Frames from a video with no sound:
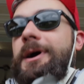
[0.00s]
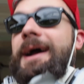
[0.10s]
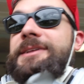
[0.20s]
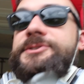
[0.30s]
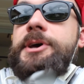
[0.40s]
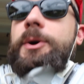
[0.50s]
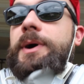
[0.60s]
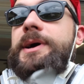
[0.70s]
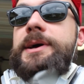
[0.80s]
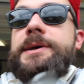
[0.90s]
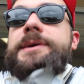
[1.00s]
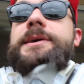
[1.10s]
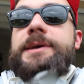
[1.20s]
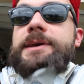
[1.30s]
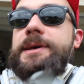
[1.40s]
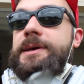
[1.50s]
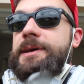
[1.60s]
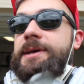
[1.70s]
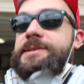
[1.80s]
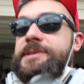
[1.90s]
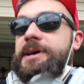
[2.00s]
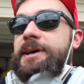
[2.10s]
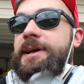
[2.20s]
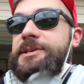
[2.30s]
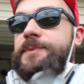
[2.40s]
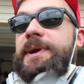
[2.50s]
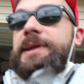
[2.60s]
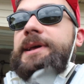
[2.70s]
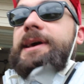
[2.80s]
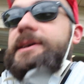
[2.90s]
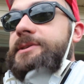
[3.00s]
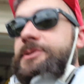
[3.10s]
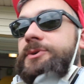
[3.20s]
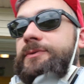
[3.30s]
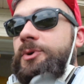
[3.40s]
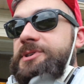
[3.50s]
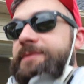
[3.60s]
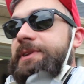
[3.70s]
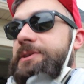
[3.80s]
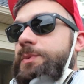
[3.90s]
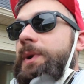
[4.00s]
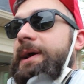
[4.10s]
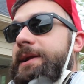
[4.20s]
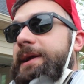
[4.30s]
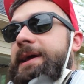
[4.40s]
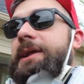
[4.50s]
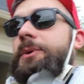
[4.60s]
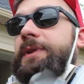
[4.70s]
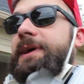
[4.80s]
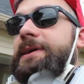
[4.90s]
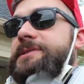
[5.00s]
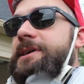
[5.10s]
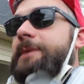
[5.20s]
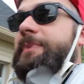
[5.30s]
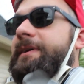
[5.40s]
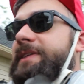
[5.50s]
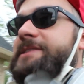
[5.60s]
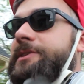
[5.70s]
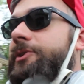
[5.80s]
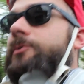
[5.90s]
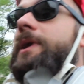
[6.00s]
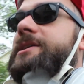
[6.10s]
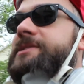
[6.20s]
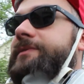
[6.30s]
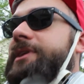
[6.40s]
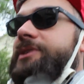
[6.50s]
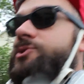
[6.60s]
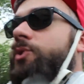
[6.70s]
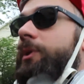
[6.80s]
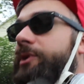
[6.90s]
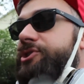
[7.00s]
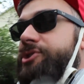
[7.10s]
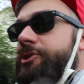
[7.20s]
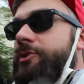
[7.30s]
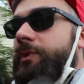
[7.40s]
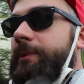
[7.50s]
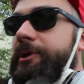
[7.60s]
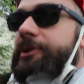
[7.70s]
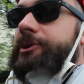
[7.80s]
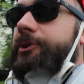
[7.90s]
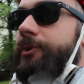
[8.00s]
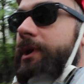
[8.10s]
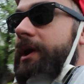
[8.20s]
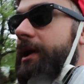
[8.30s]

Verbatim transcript: right, so it's a nice rainy day, so of course everything's wet and I can't do anything outside, but everything's in the garage and everything's cool. I wanna show you what I'm gonna do.